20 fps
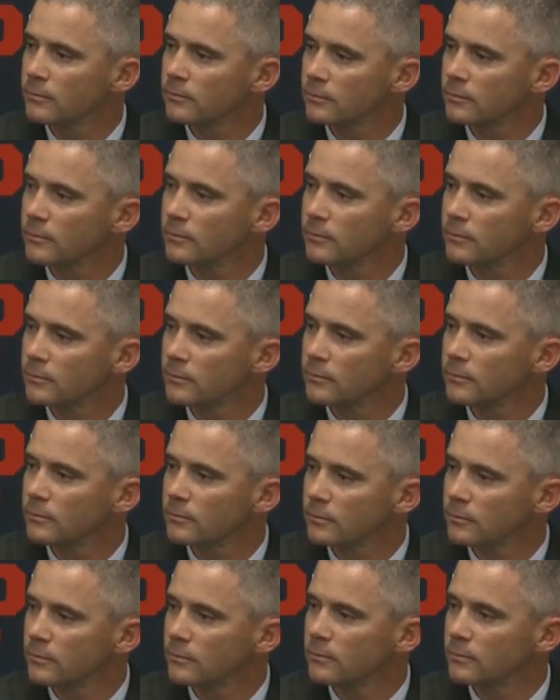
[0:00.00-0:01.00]
Riley last
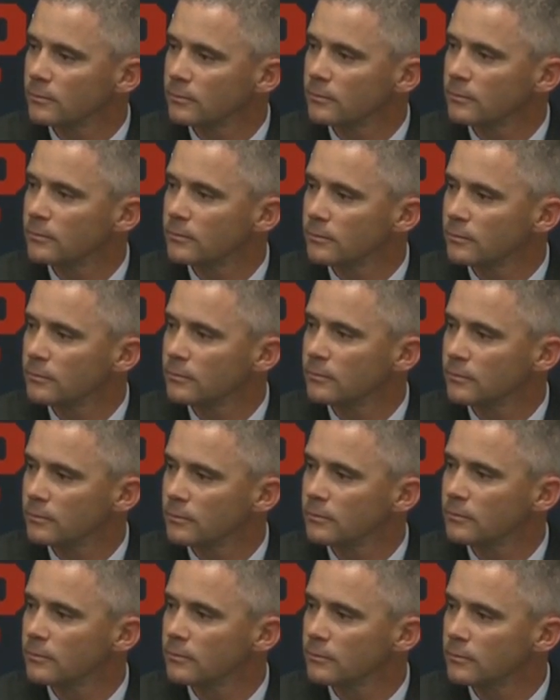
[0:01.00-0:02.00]
year. Now it's his
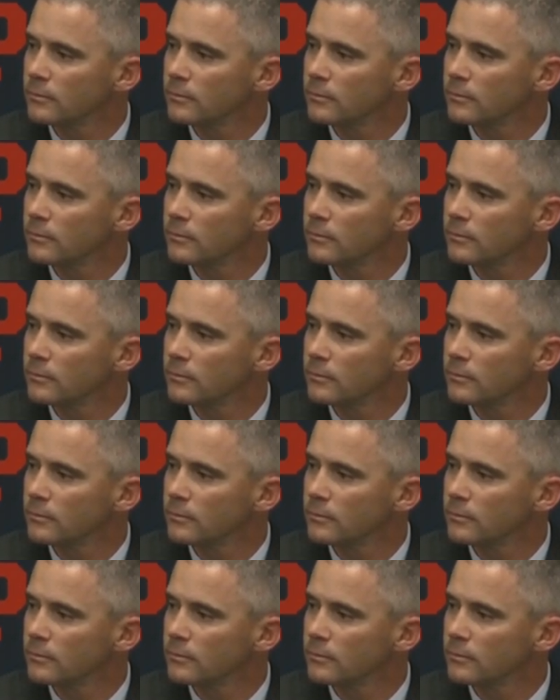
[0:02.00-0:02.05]
time.